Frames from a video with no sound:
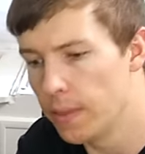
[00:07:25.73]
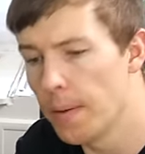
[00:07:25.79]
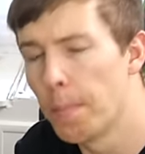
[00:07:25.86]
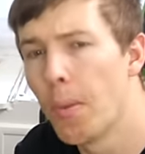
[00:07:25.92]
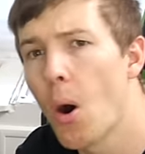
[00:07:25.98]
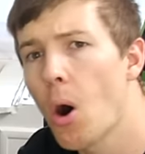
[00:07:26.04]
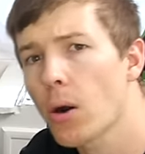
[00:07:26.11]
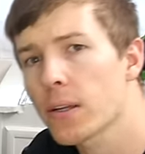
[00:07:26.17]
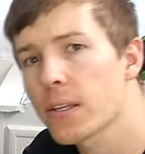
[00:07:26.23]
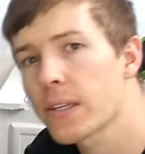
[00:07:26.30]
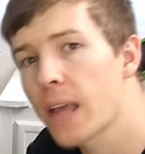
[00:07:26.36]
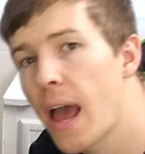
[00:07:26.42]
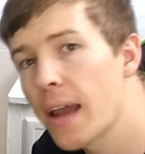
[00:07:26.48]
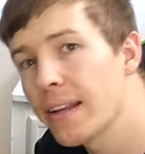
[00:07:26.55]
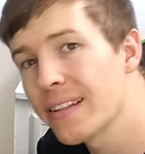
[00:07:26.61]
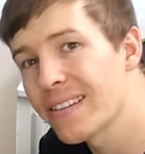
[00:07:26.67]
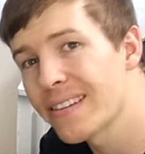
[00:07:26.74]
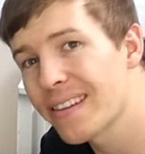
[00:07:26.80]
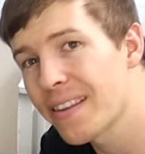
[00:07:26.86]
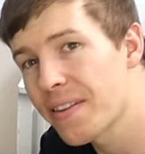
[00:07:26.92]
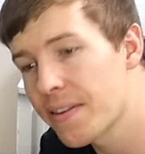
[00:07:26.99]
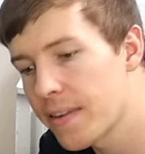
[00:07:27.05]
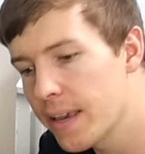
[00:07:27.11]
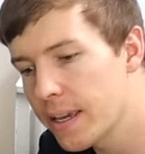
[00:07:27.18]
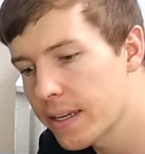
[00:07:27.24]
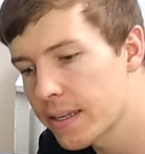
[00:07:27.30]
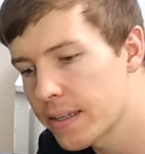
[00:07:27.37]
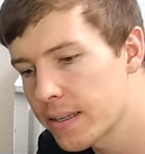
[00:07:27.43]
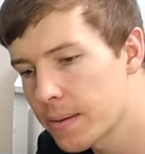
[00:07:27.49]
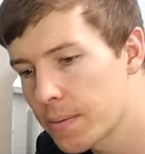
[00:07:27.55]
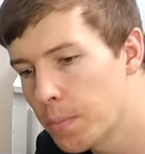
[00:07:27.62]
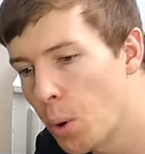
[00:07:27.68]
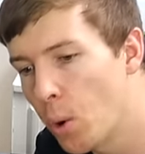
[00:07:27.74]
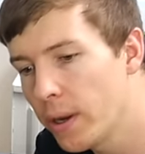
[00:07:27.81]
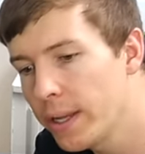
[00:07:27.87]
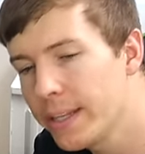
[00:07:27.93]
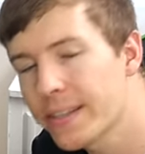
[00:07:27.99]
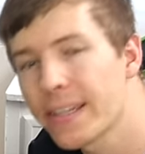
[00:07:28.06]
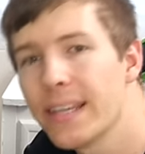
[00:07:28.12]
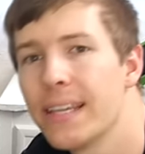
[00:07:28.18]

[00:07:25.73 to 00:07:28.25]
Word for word: The box at its thickest point